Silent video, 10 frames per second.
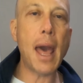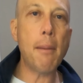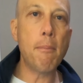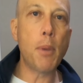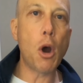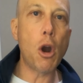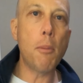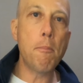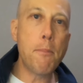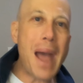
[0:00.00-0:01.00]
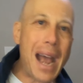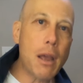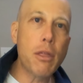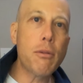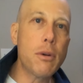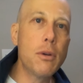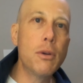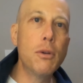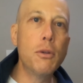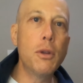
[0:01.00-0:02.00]
that barb back
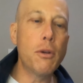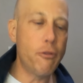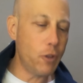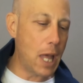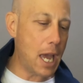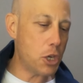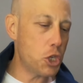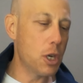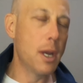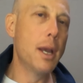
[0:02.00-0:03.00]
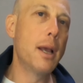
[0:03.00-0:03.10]
through your flesh.